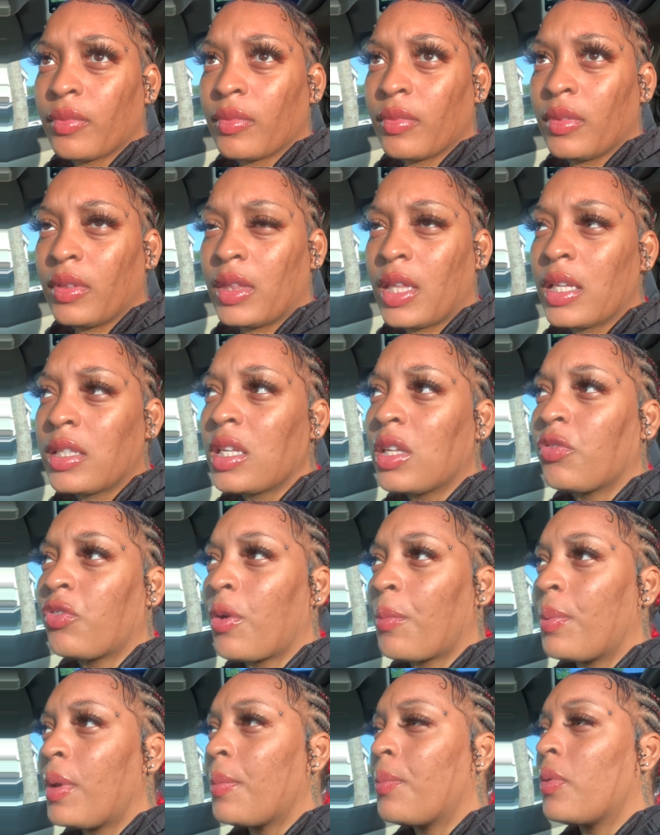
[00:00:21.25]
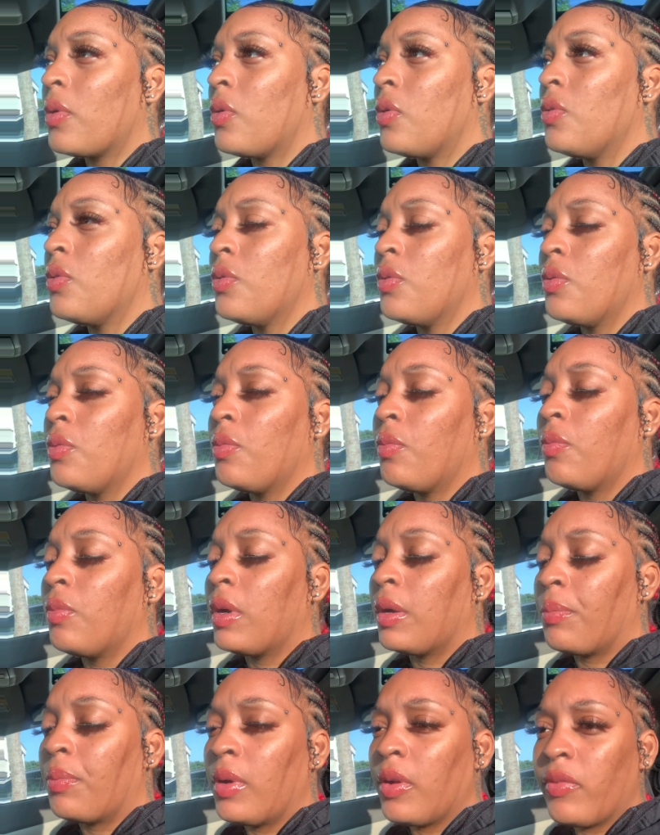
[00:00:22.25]
this is for people who
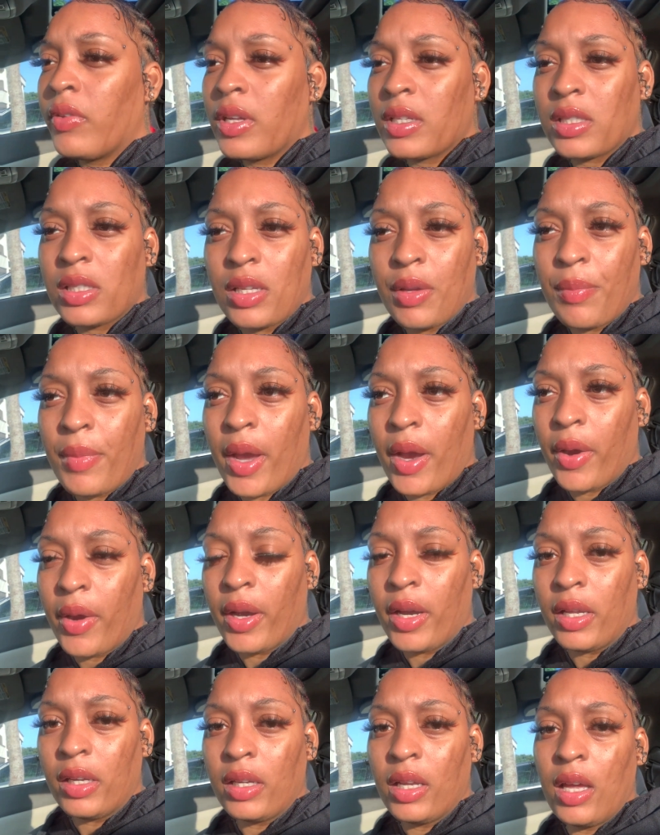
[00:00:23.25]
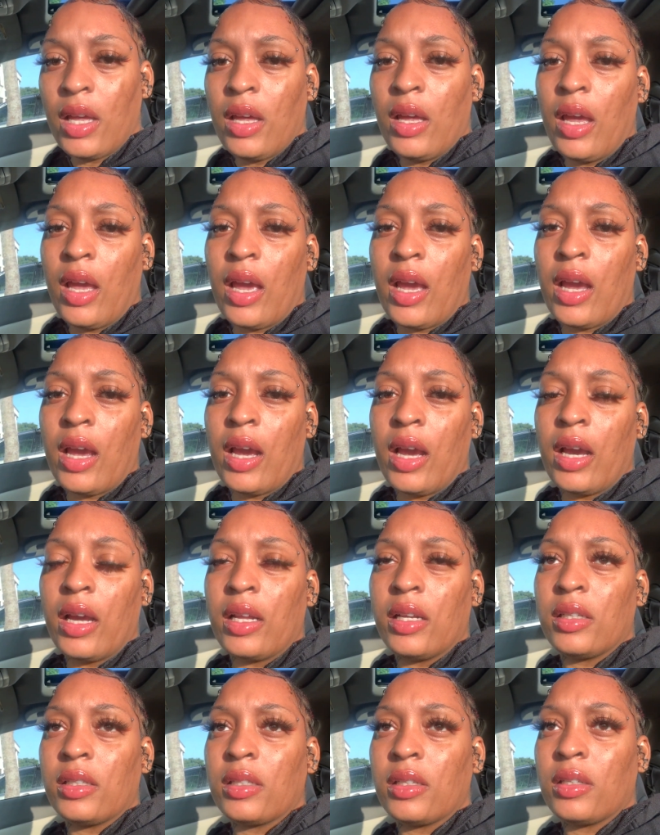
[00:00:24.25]
were previously married
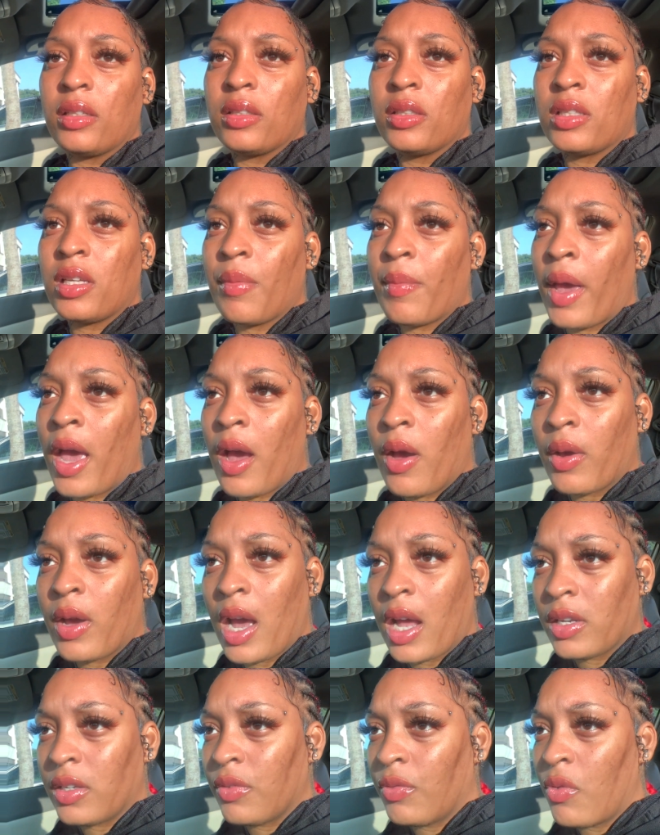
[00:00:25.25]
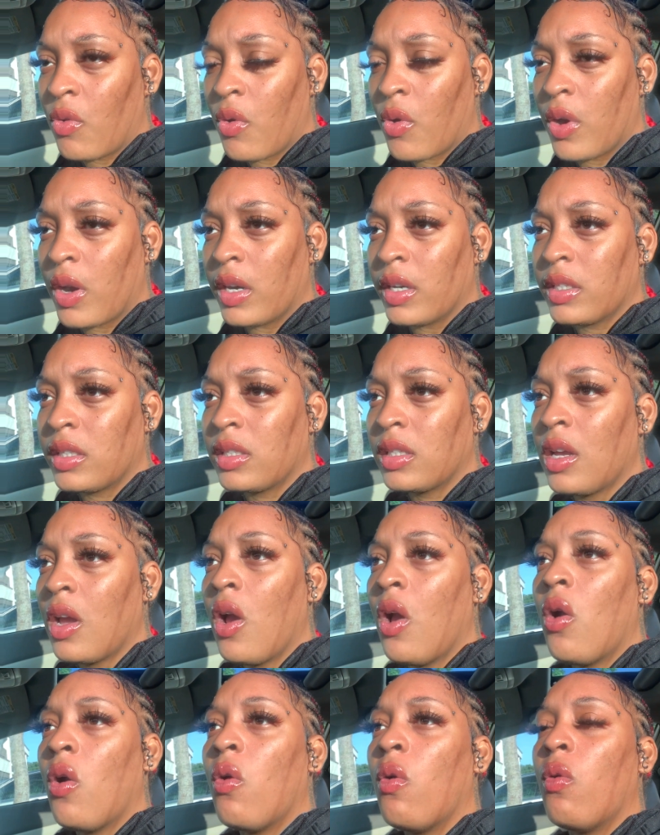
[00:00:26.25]
and somehow got divorced
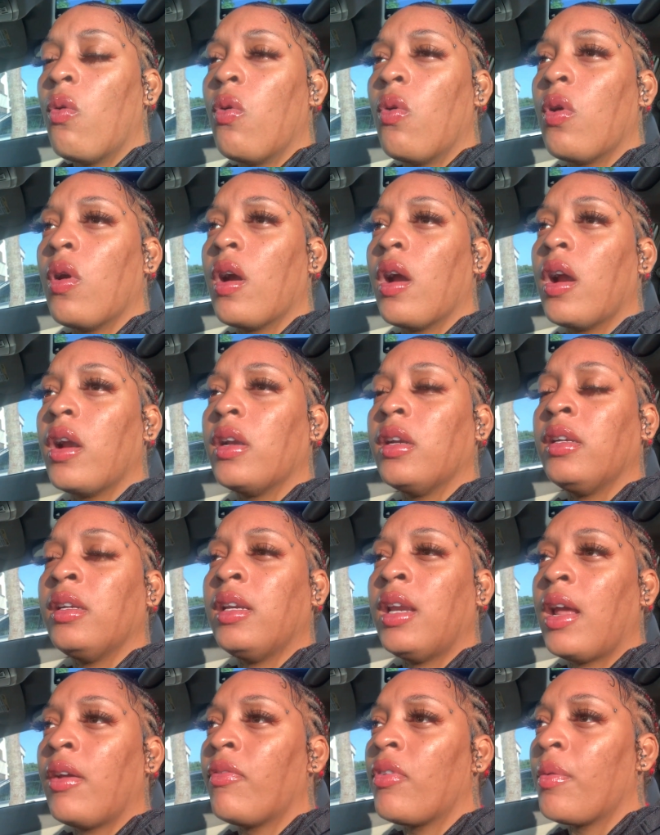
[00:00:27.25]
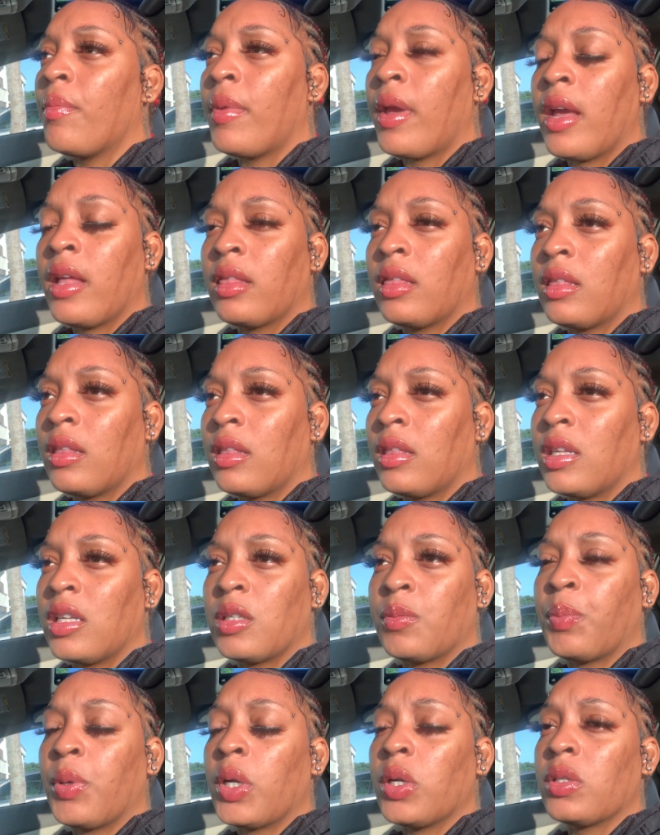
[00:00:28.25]
or never met this
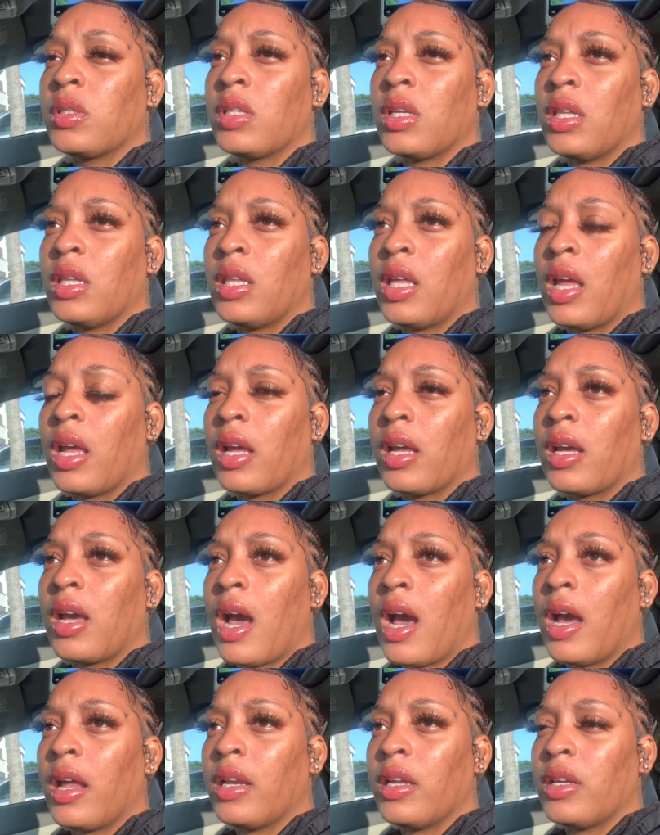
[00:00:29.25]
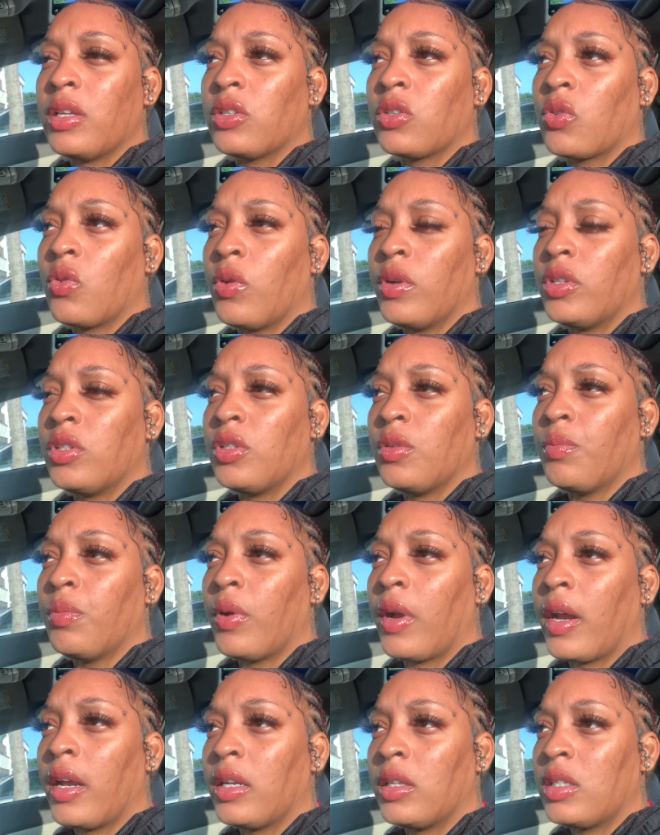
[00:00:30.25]
person that God is going to
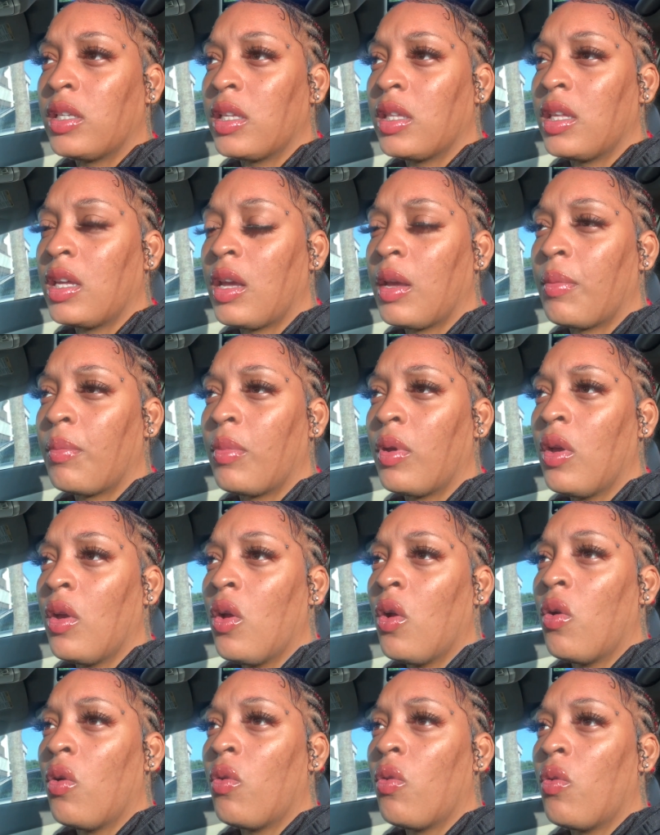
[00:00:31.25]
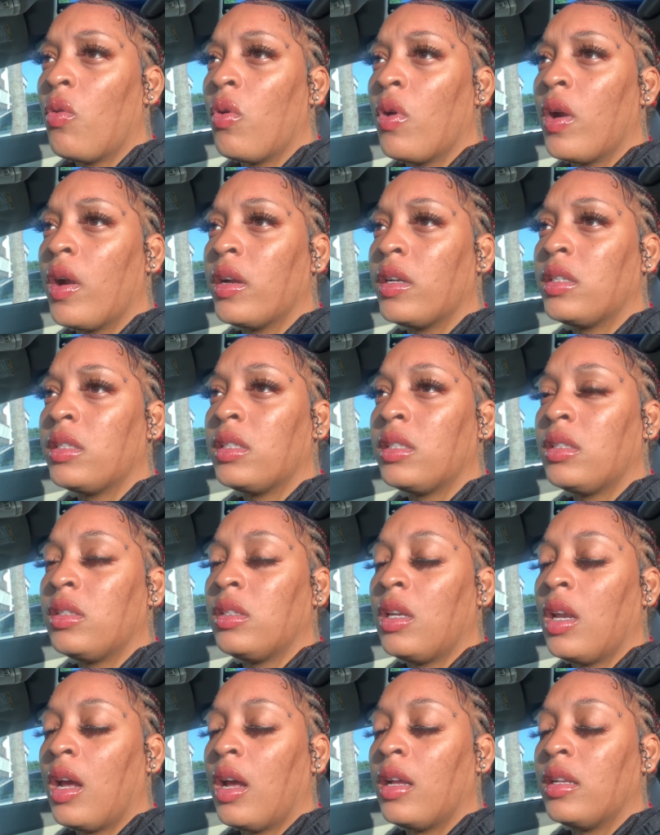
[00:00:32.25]
bring to them or
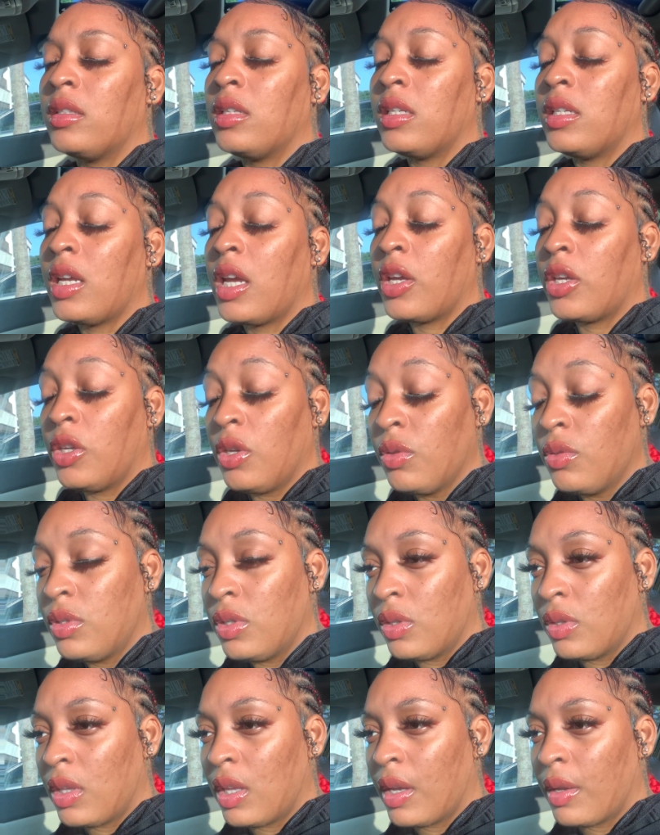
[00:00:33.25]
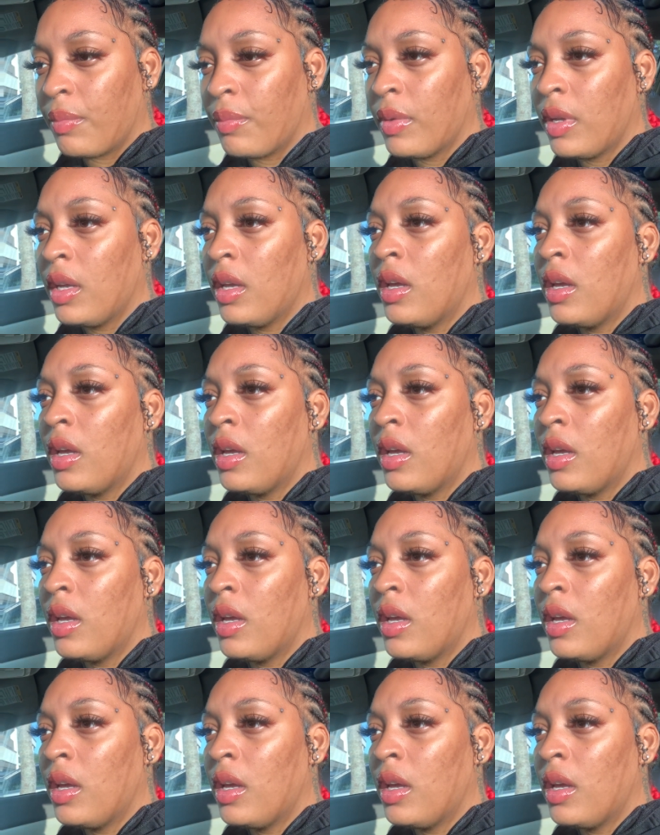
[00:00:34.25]
uh, to take you to them